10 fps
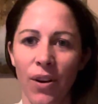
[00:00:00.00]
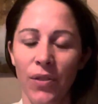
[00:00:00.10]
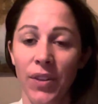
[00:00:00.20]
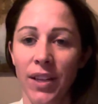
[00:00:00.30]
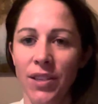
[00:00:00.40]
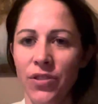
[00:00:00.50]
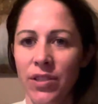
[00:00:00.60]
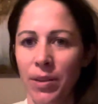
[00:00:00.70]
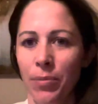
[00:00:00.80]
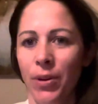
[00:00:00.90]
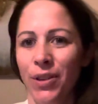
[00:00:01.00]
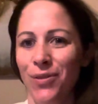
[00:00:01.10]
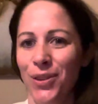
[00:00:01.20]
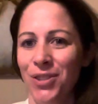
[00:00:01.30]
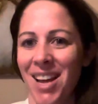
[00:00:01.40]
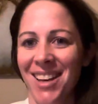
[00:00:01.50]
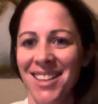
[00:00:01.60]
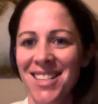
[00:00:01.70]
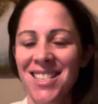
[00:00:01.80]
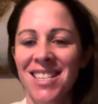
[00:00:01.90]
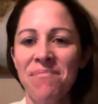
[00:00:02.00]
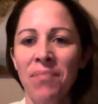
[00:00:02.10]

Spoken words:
of the Interesting Point of View Challenge.